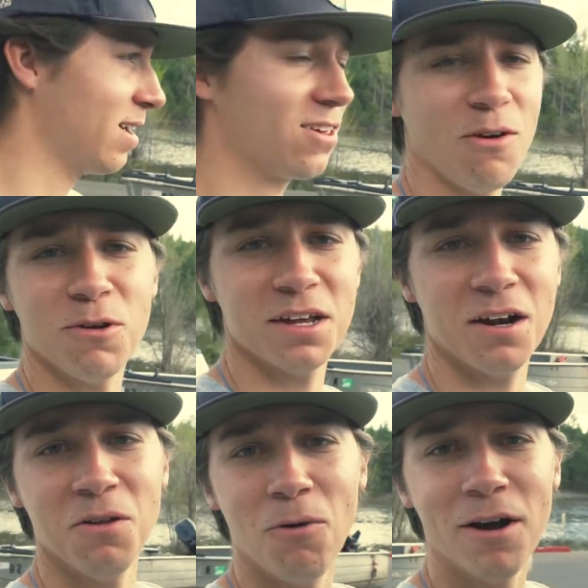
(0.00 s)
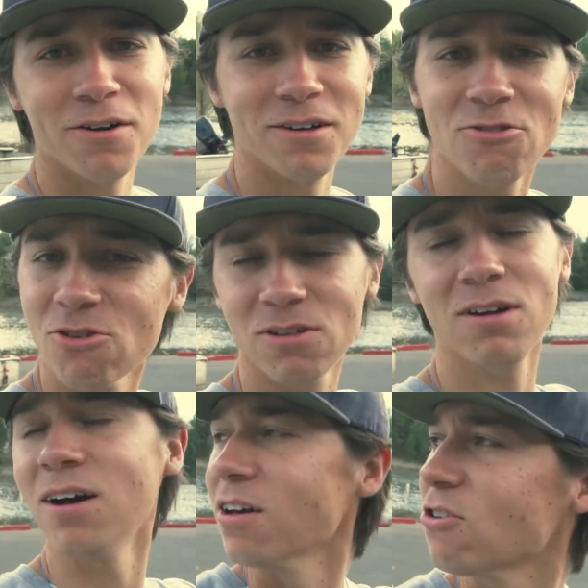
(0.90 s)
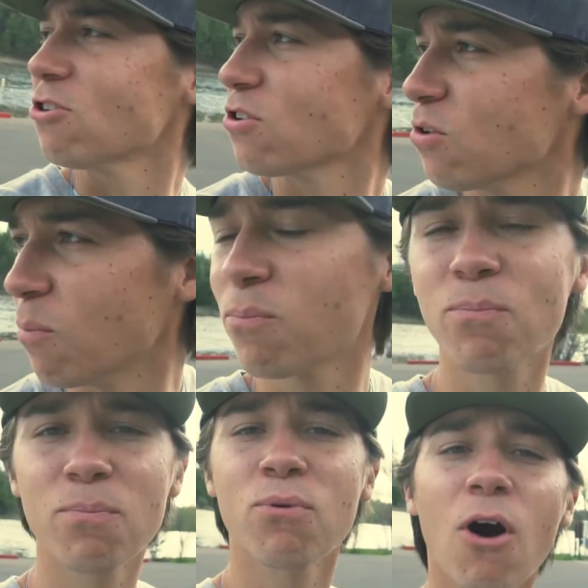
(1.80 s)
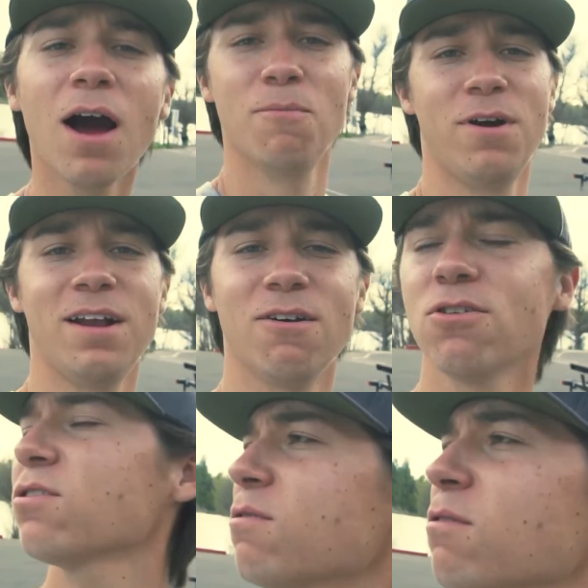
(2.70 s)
because I want to get out on the water and it just uh, just looks so prime right now. It just